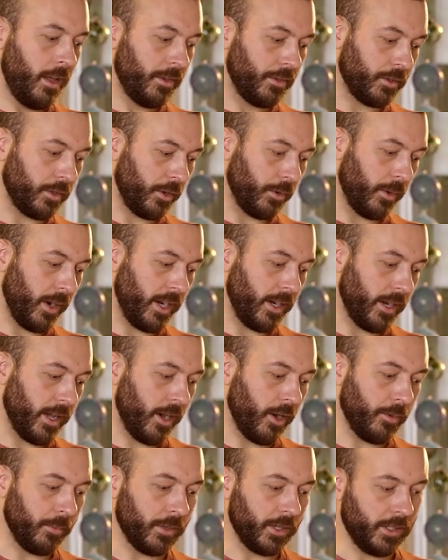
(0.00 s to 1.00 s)
So right
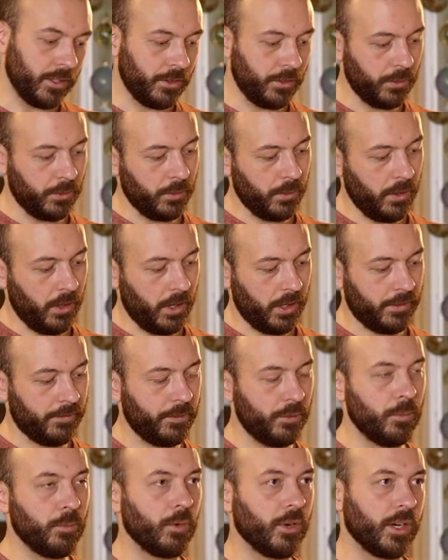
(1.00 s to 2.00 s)
now I'm gonna do a
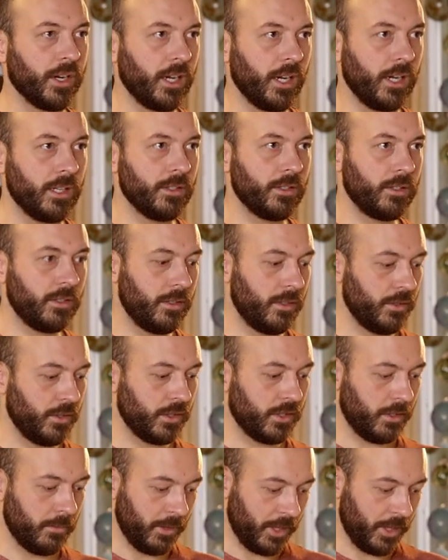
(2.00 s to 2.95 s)
few more cuts just to